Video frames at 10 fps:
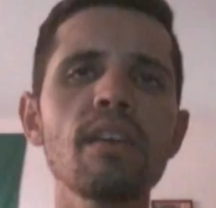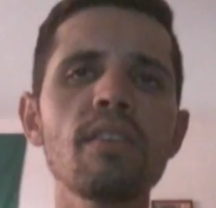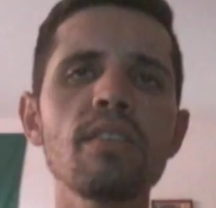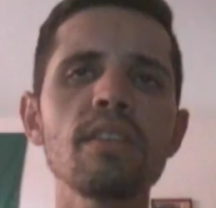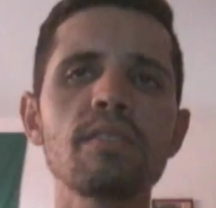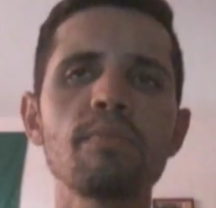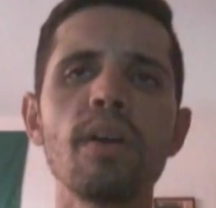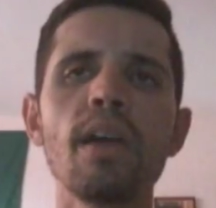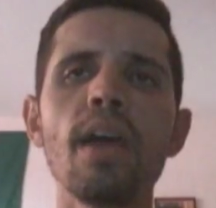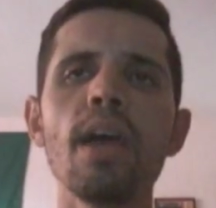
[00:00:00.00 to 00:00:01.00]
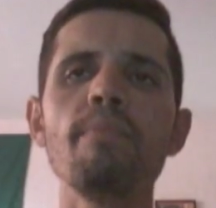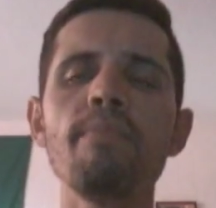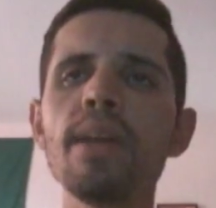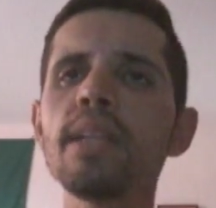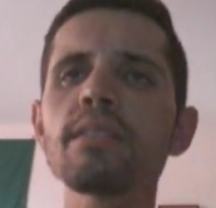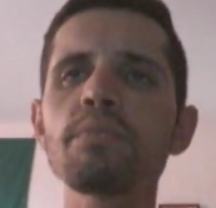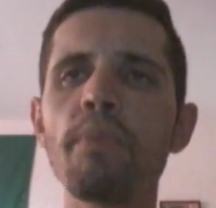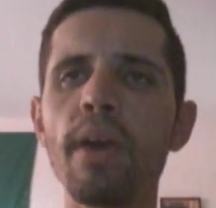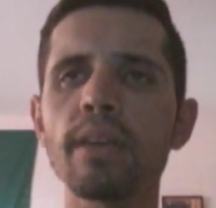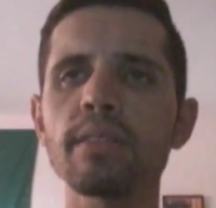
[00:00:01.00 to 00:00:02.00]
terrorism. Many
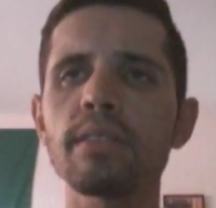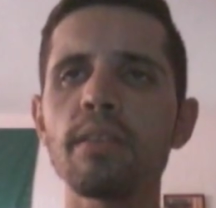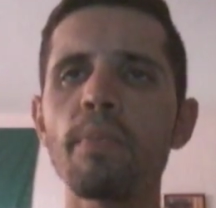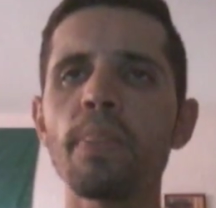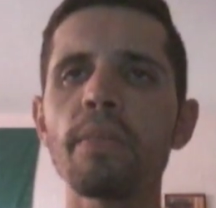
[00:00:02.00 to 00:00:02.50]
experts,